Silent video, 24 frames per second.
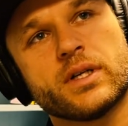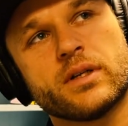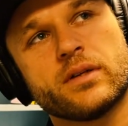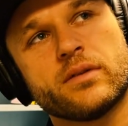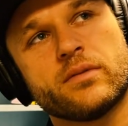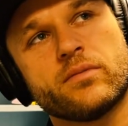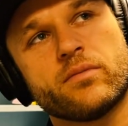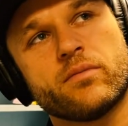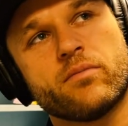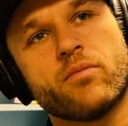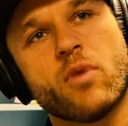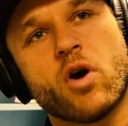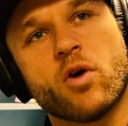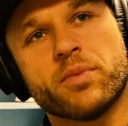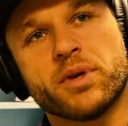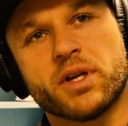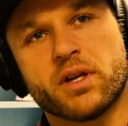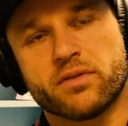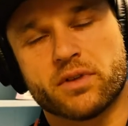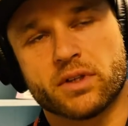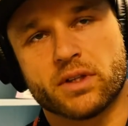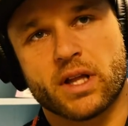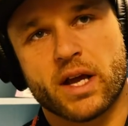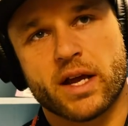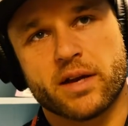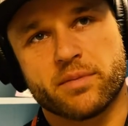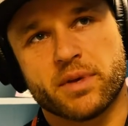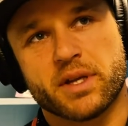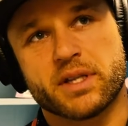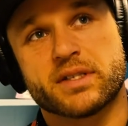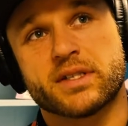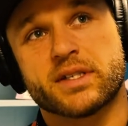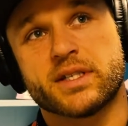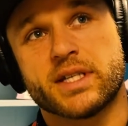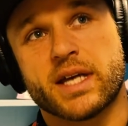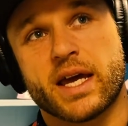moment of alignment
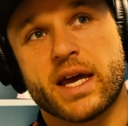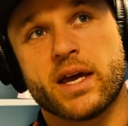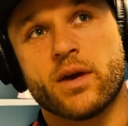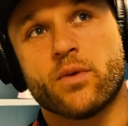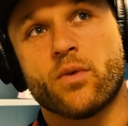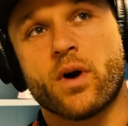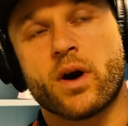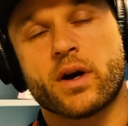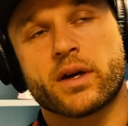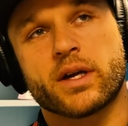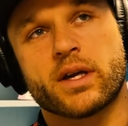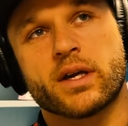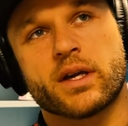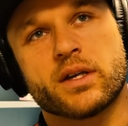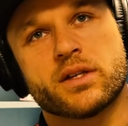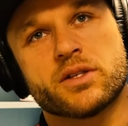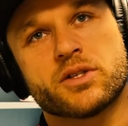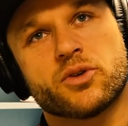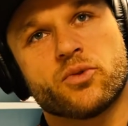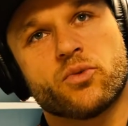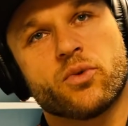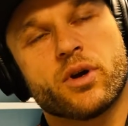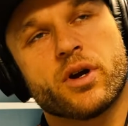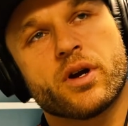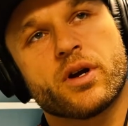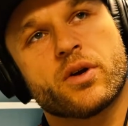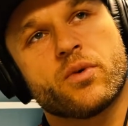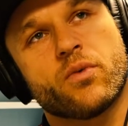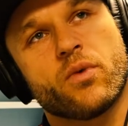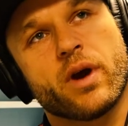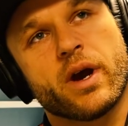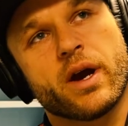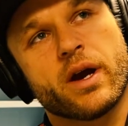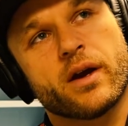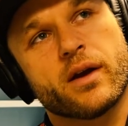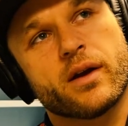today walking into work
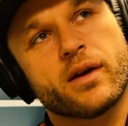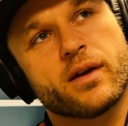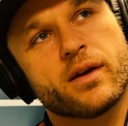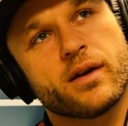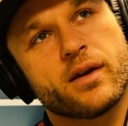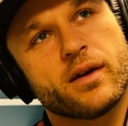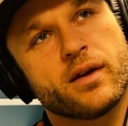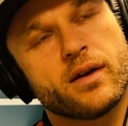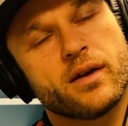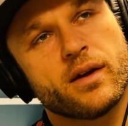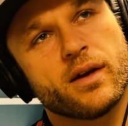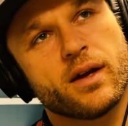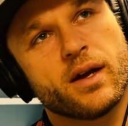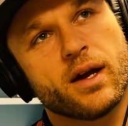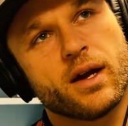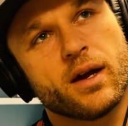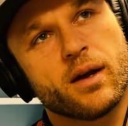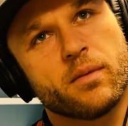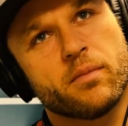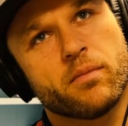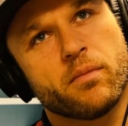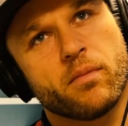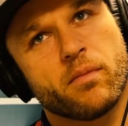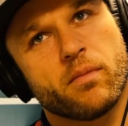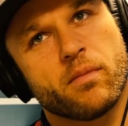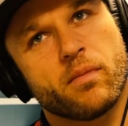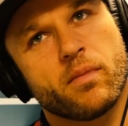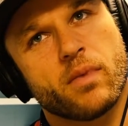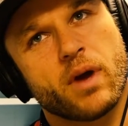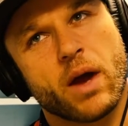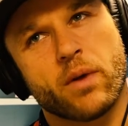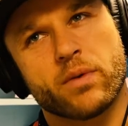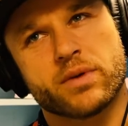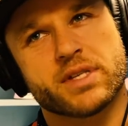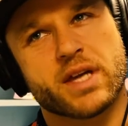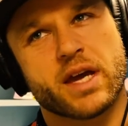where
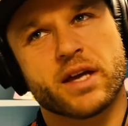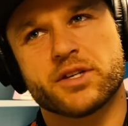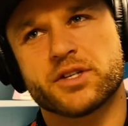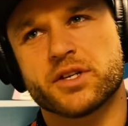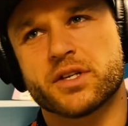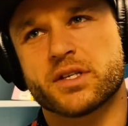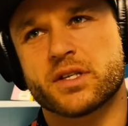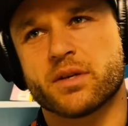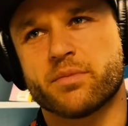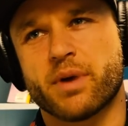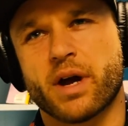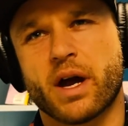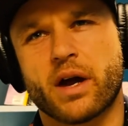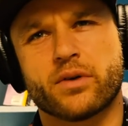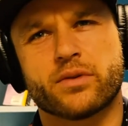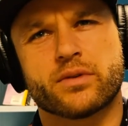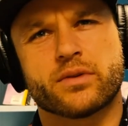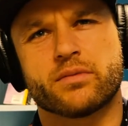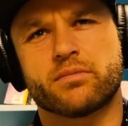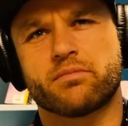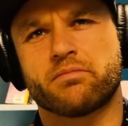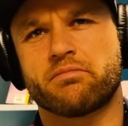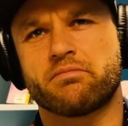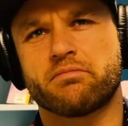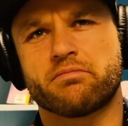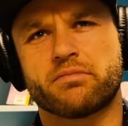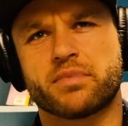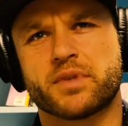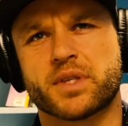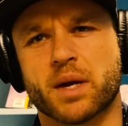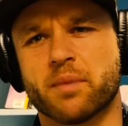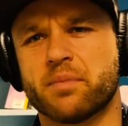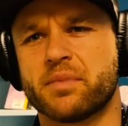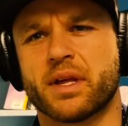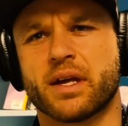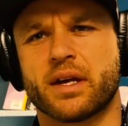I was anxious about
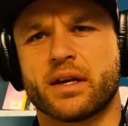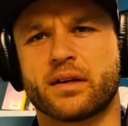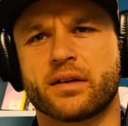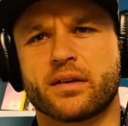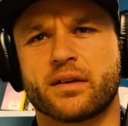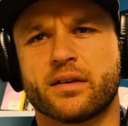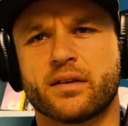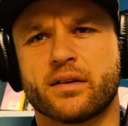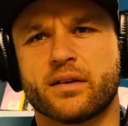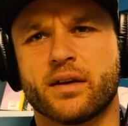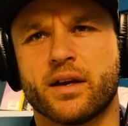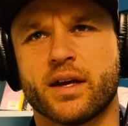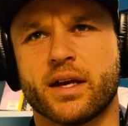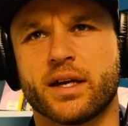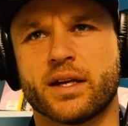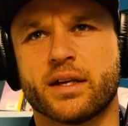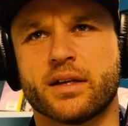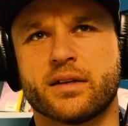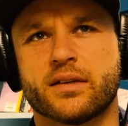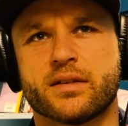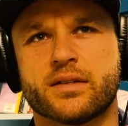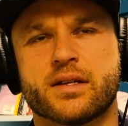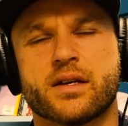something, and